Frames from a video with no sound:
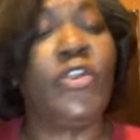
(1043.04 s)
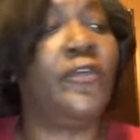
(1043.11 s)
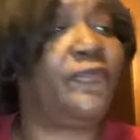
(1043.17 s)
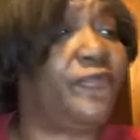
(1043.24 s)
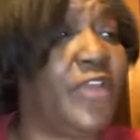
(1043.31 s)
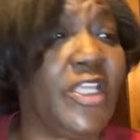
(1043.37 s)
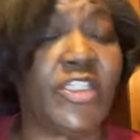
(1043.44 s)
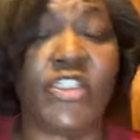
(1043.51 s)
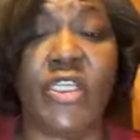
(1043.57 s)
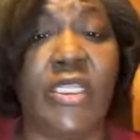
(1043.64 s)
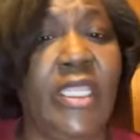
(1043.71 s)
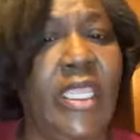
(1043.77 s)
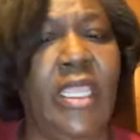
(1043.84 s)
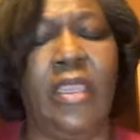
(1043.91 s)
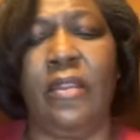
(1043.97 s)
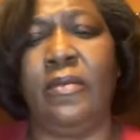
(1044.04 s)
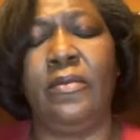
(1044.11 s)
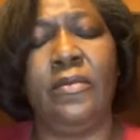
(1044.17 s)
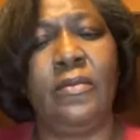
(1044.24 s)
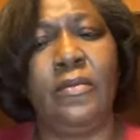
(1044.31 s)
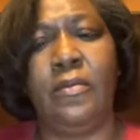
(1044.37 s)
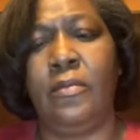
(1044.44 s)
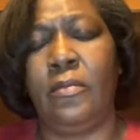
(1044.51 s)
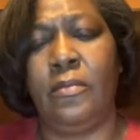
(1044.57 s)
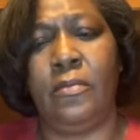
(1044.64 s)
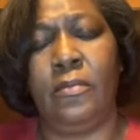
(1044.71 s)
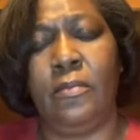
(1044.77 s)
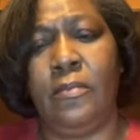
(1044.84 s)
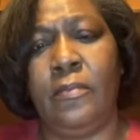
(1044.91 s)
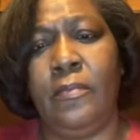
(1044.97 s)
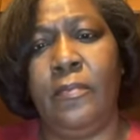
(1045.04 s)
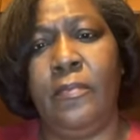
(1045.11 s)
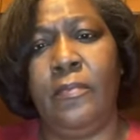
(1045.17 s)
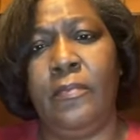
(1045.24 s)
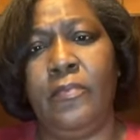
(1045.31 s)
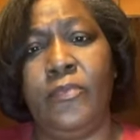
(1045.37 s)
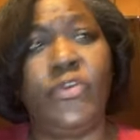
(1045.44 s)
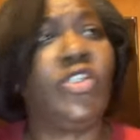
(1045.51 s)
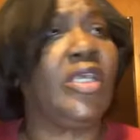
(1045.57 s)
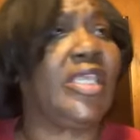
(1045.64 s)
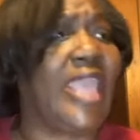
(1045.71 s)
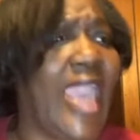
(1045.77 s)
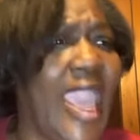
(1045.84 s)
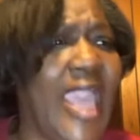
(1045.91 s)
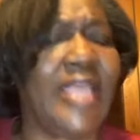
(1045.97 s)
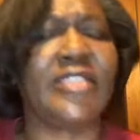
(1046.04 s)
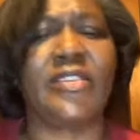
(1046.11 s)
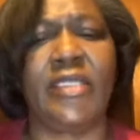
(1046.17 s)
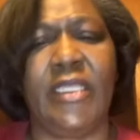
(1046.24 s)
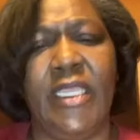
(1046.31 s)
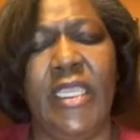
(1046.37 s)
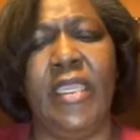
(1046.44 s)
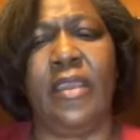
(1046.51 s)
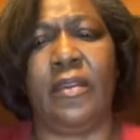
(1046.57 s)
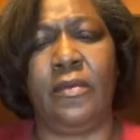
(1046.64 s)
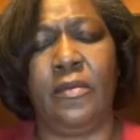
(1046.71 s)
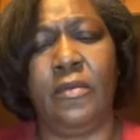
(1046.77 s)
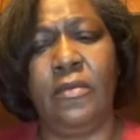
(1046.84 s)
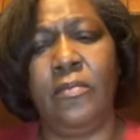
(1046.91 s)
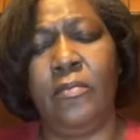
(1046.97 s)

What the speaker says: to fish again, to cast again.